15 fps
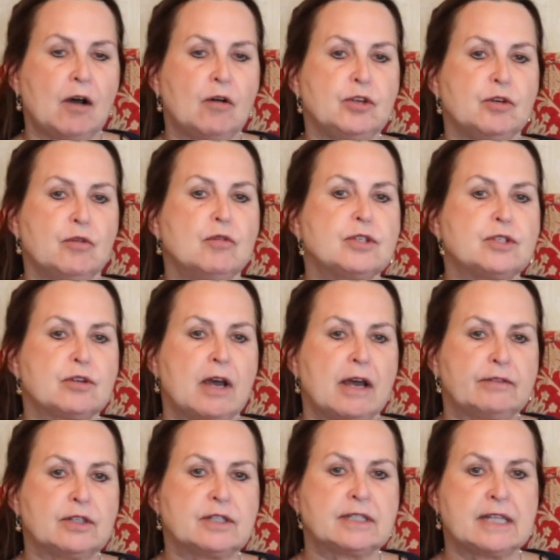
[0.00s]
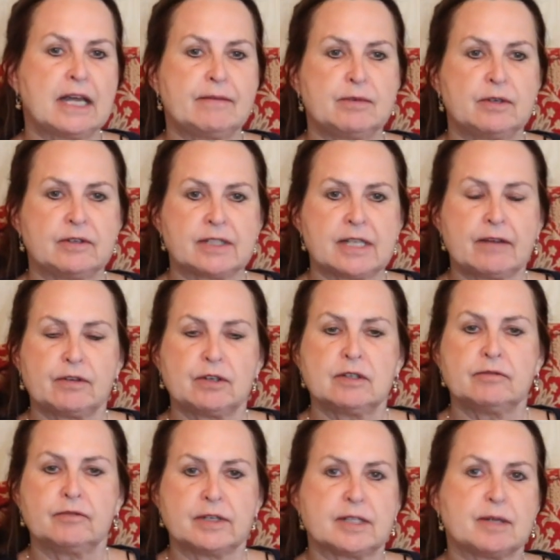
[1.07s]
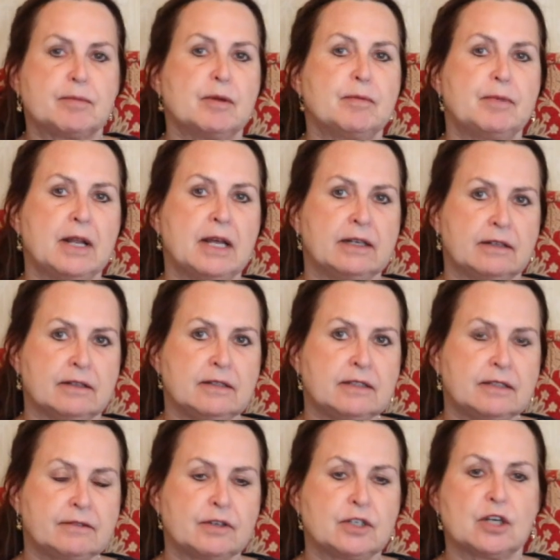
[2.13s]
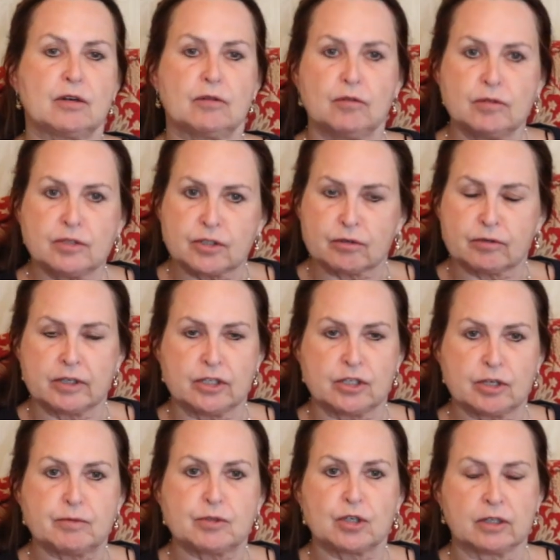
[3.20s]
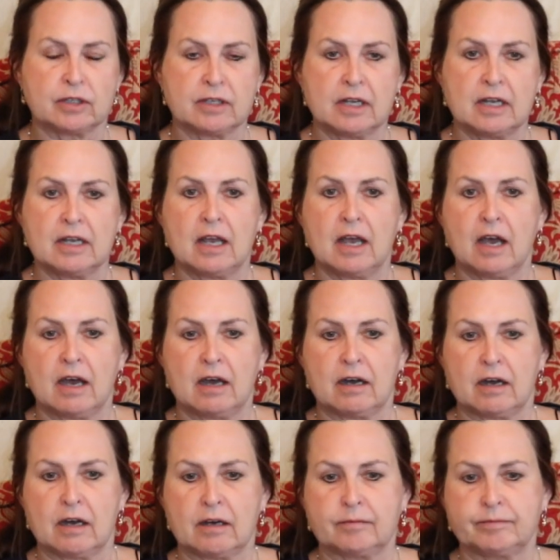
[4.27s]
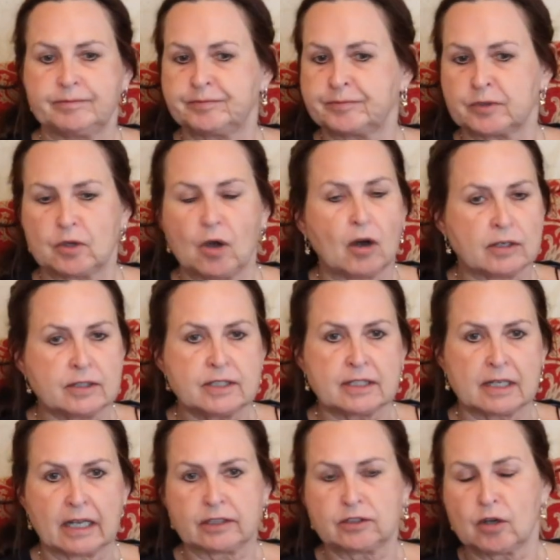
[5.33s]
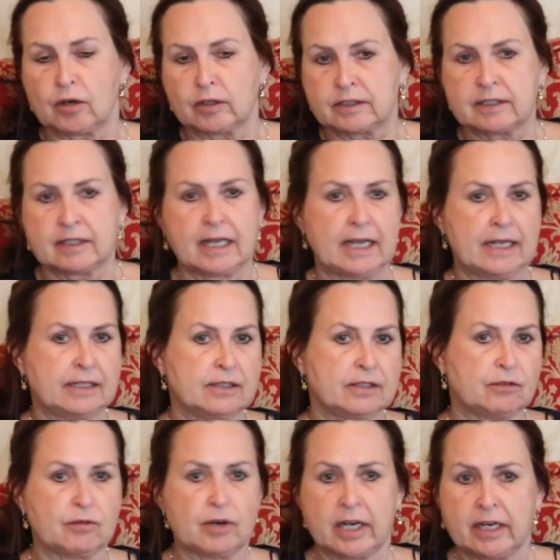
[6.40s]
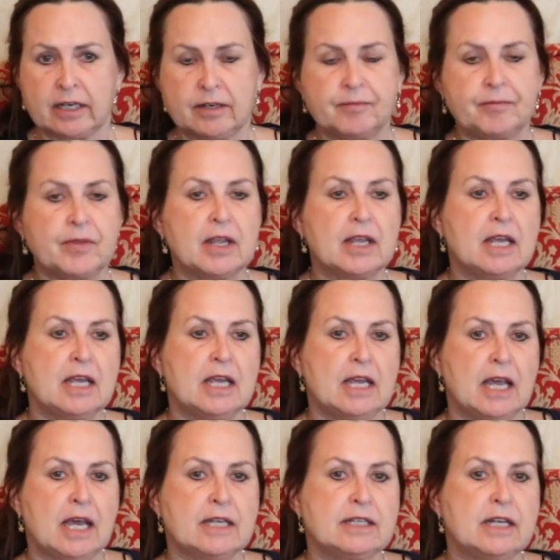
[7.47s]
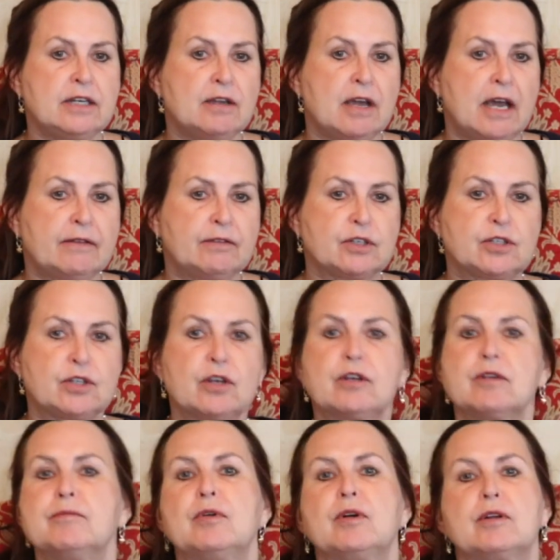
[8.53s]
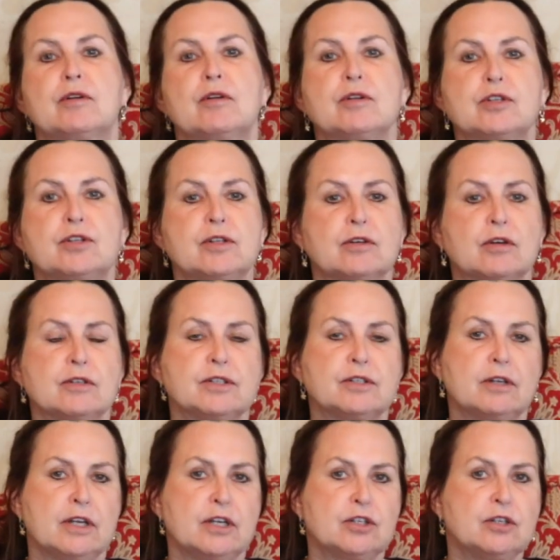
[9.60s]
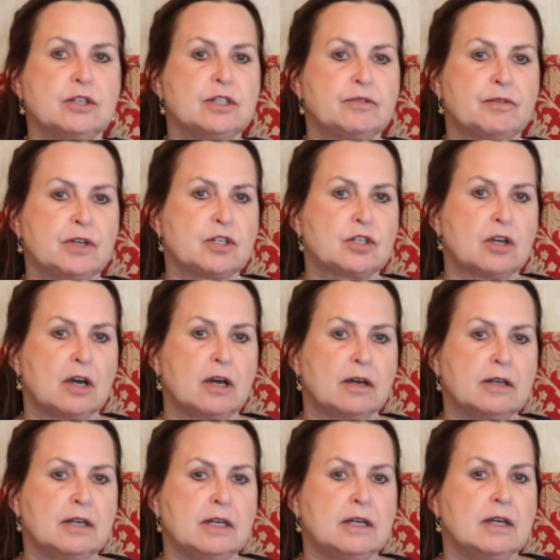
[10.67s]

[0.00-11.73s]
You also have the seven visible planets, which are also Egyptian gods like Thoth and Re. And then you have the circumpolar constellations, which are